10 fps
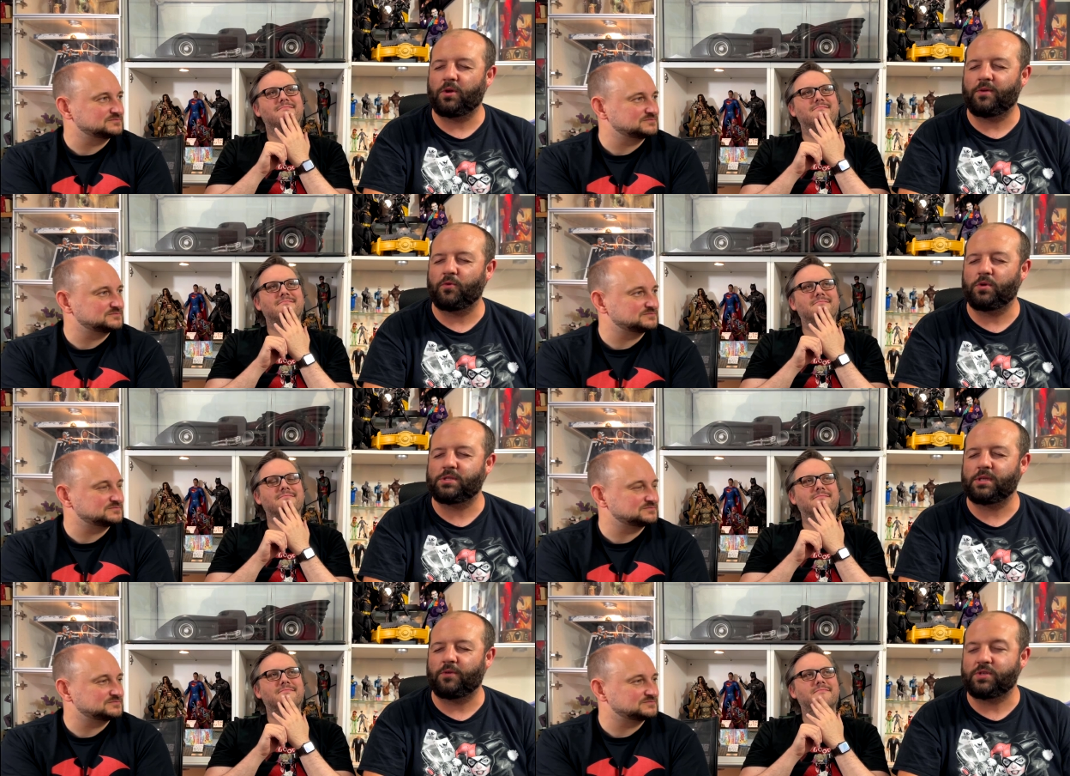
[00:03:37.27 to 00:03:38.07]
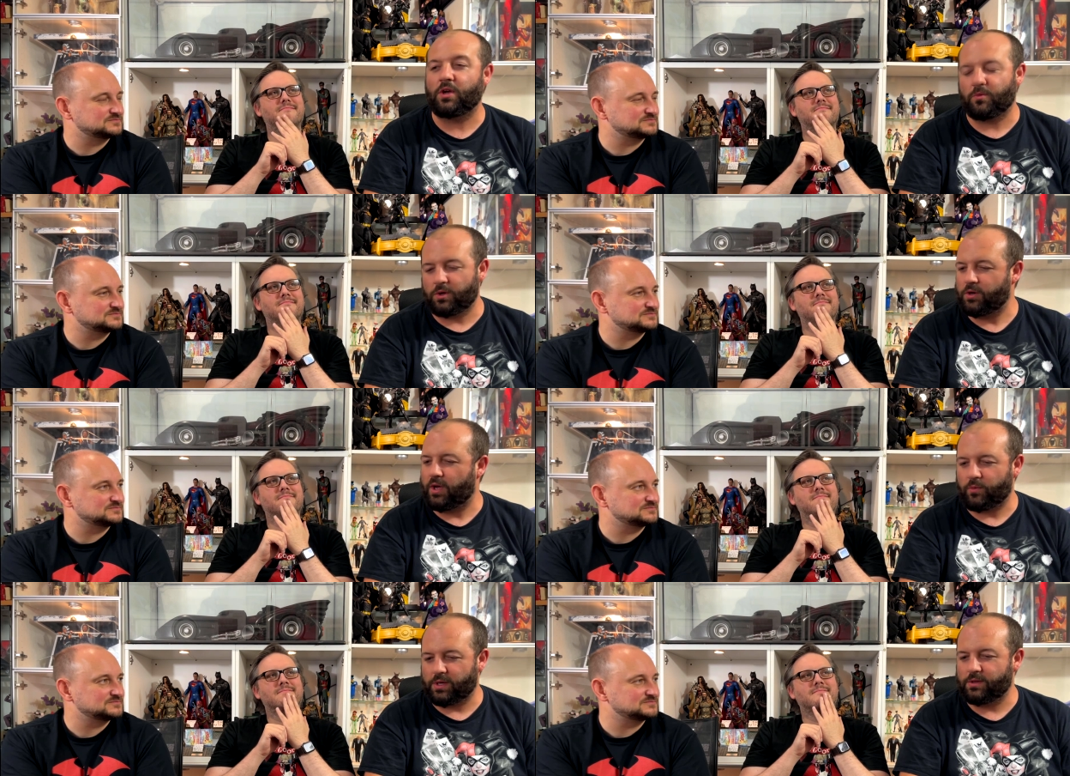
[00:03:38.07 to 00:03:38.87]
Speaker 1: looking forward to seeing... Obviously, Night, we got
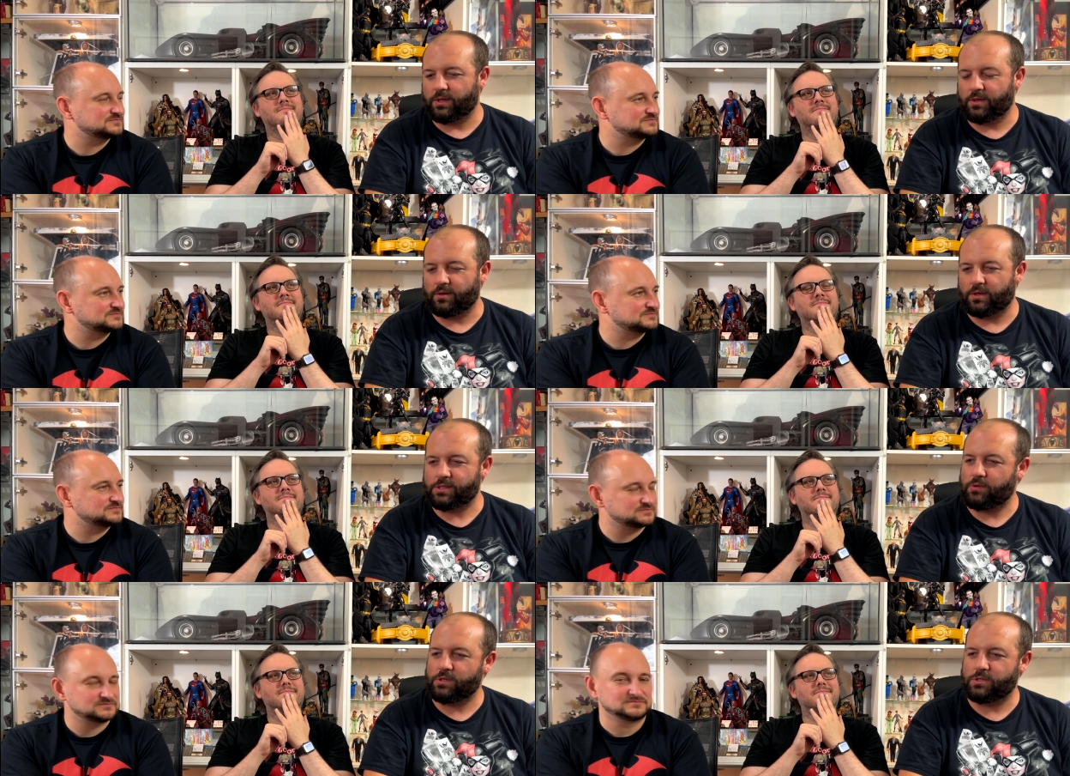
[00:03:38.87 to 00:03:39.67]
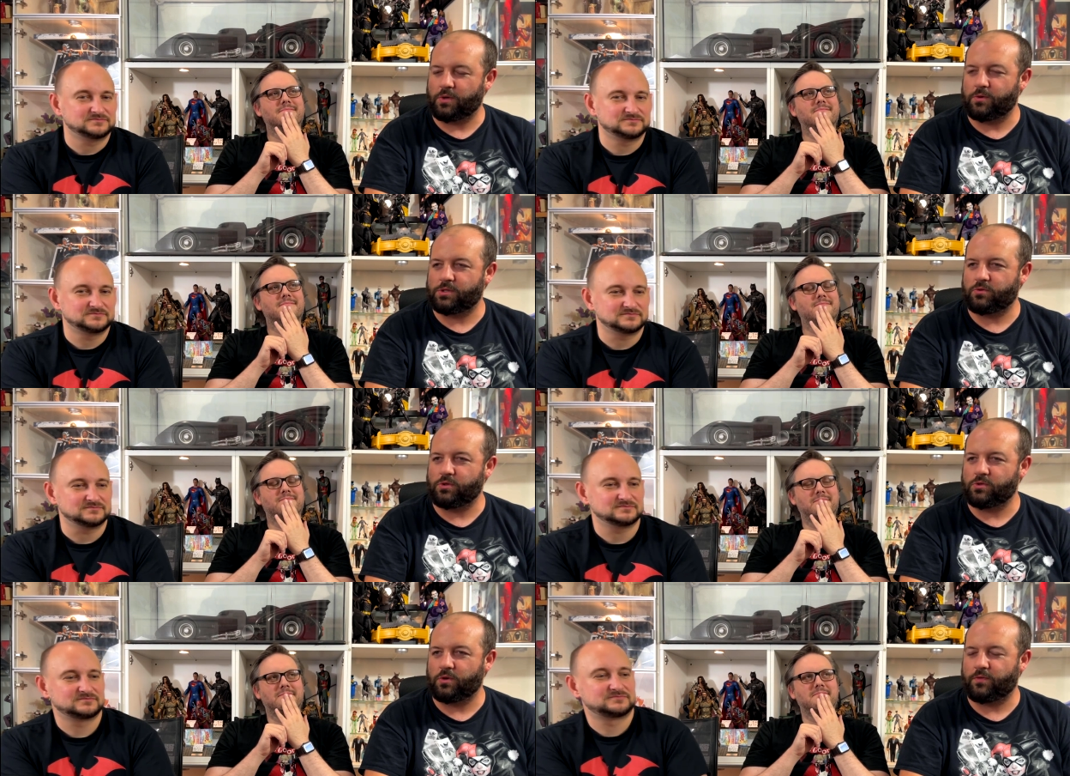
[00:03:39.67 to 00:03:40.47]
Nightwing in, in last series as well, which is,
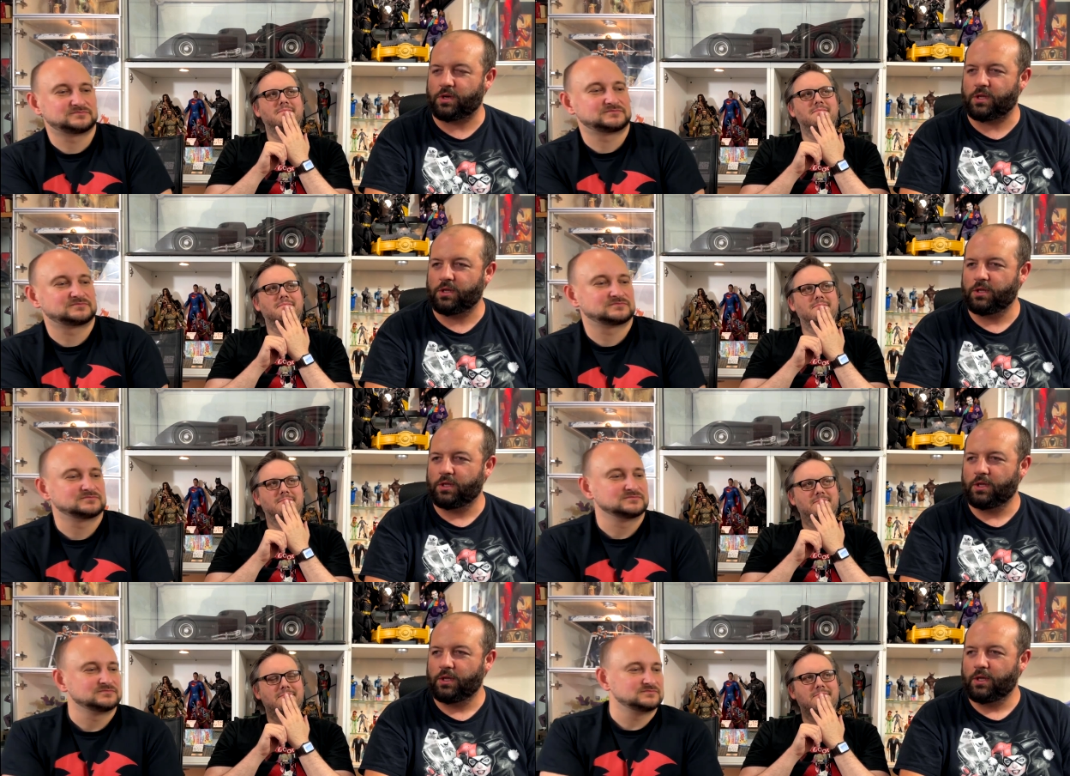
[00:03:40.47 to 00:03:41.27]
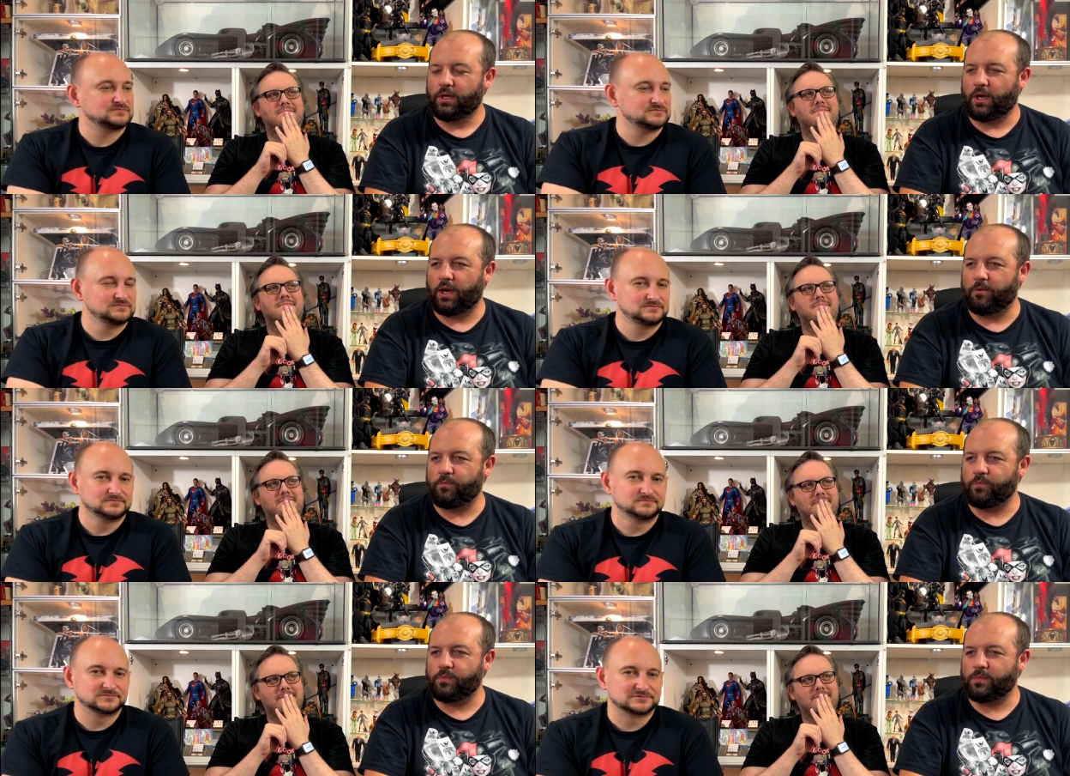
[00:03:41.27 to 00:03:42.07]
is really funny.
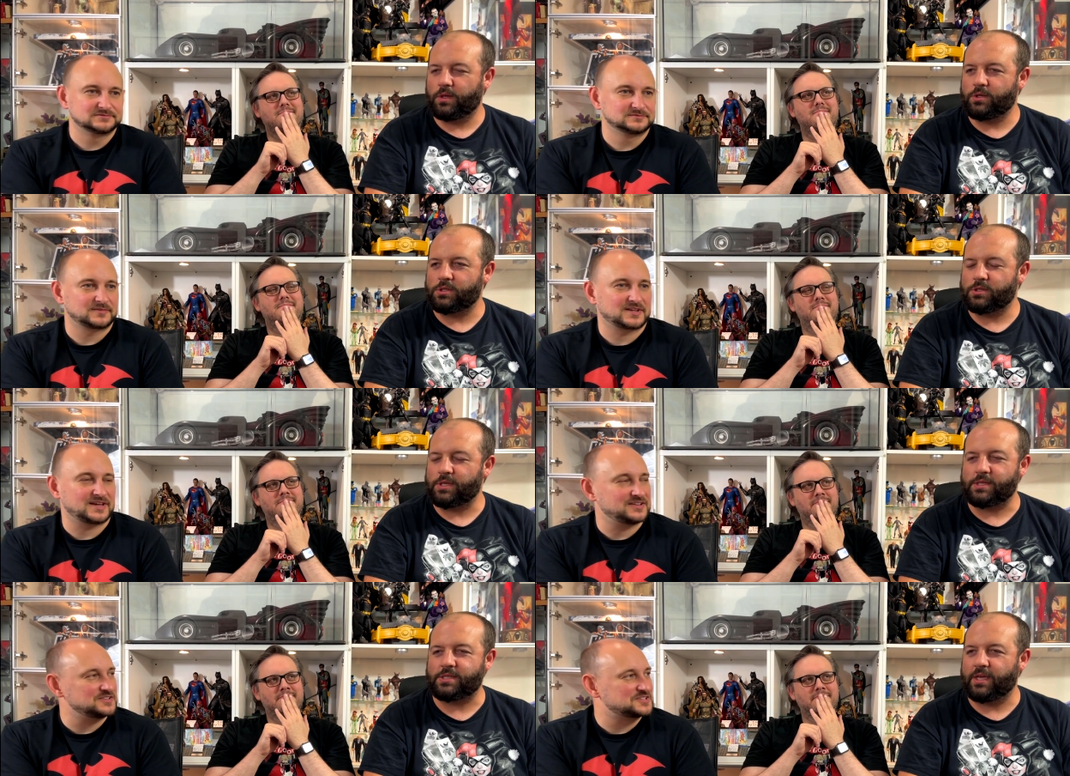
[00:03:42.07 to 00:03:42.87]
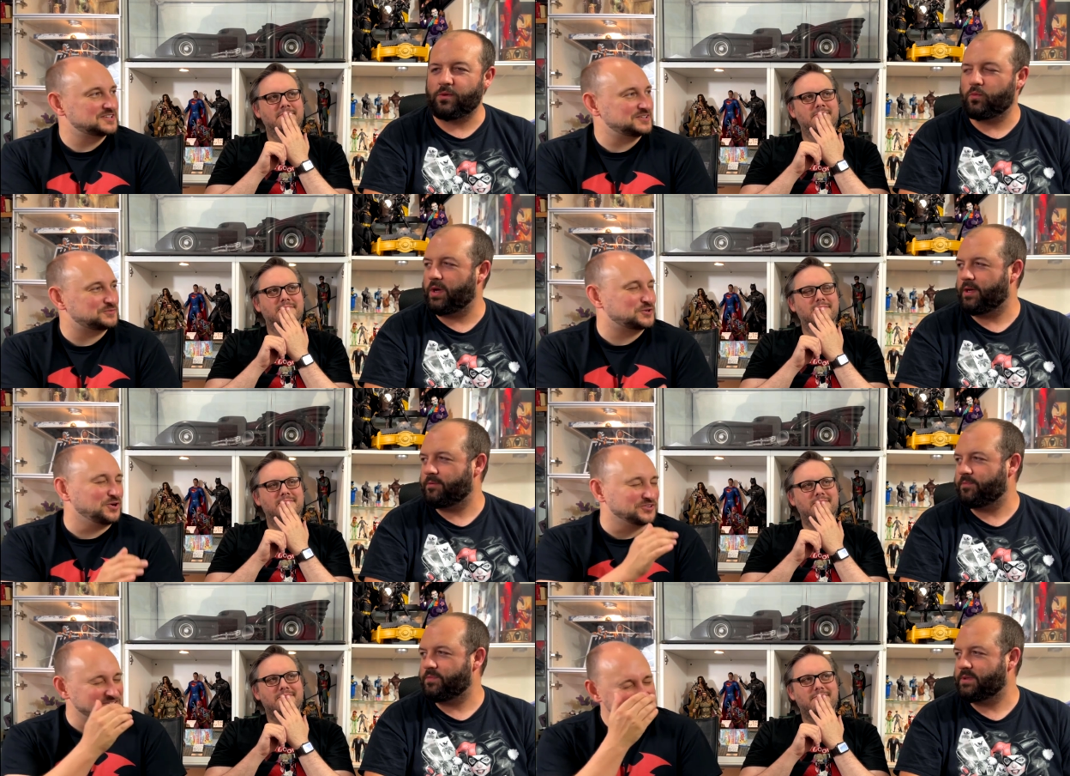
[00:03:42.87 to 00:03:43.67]
Um... And just
Speaker 2: see and, scene oh where...
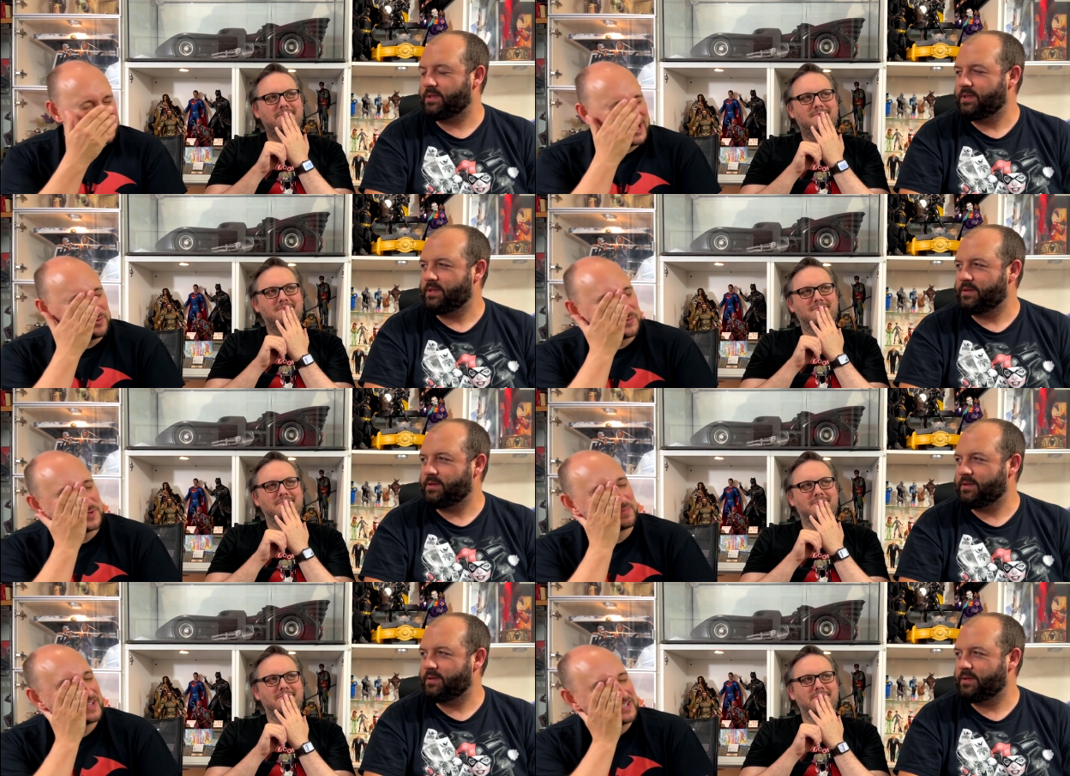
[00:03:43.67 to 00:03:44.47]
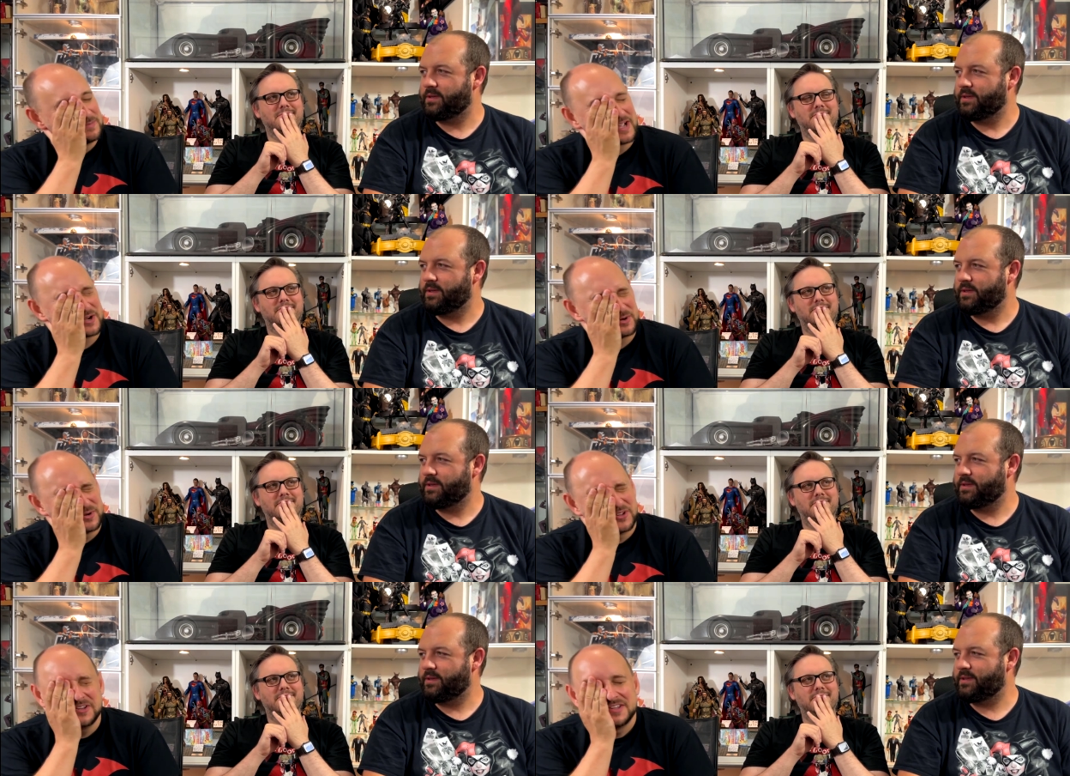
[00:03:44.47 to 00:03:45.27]
God, Alfred playing the
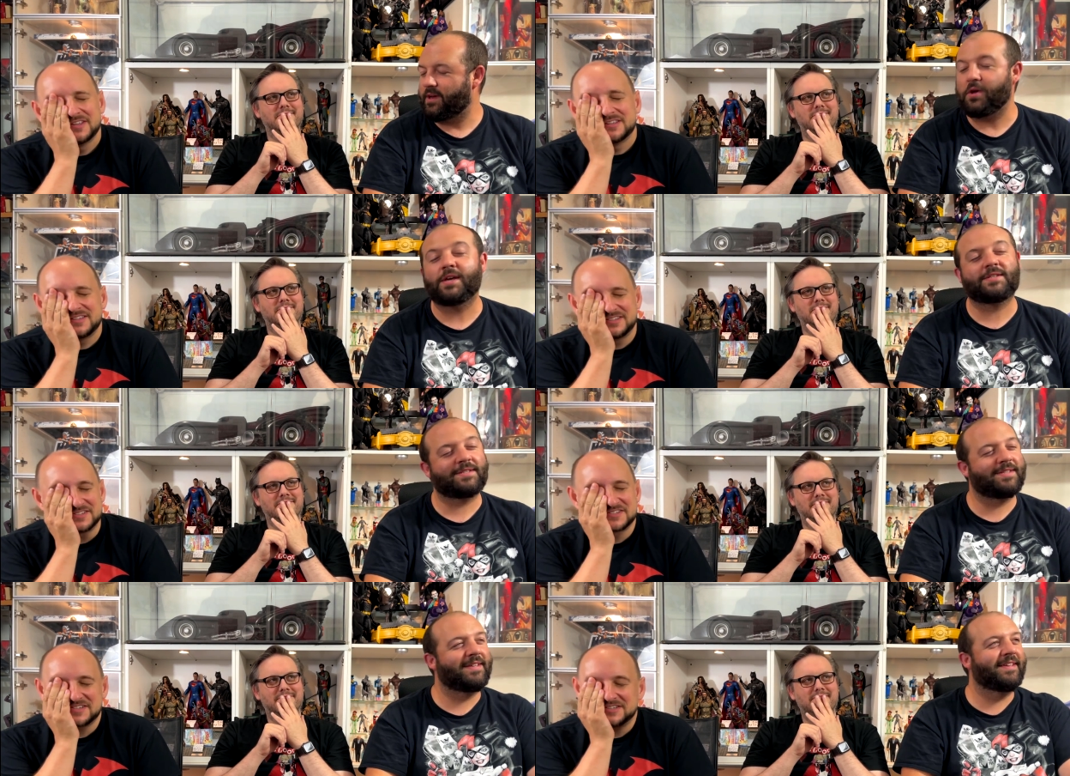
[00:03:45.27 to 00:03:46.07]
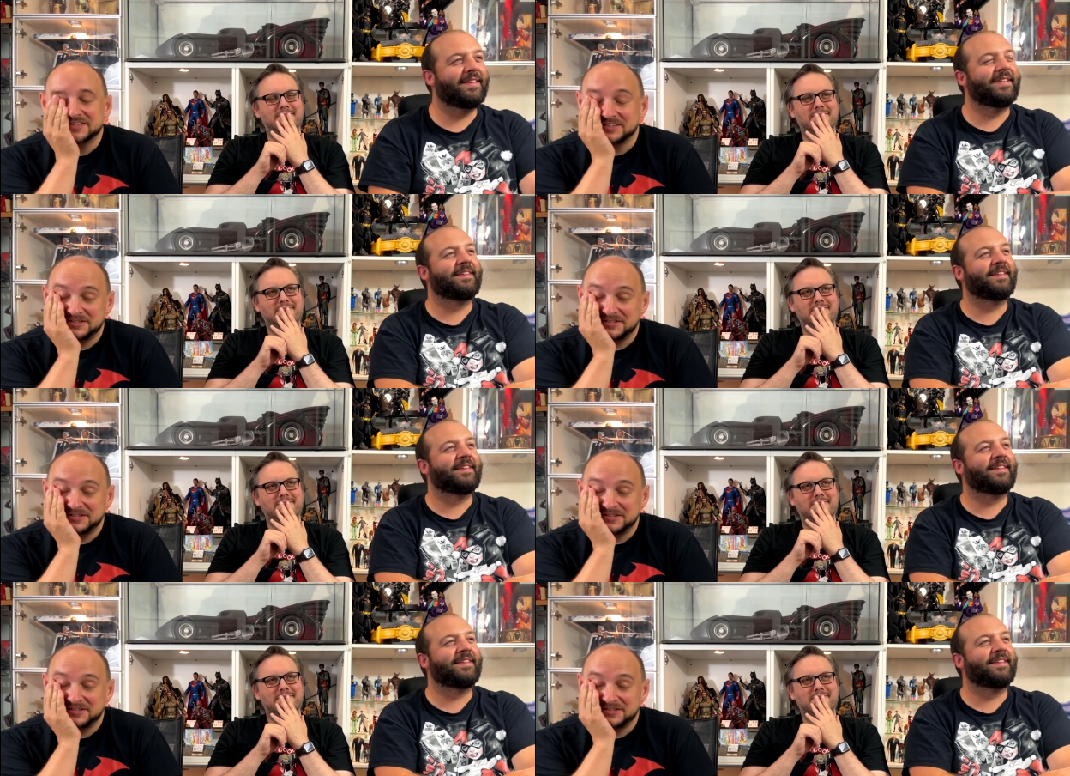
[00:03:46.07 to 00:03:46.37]
macaroni. Oh yes. Uh,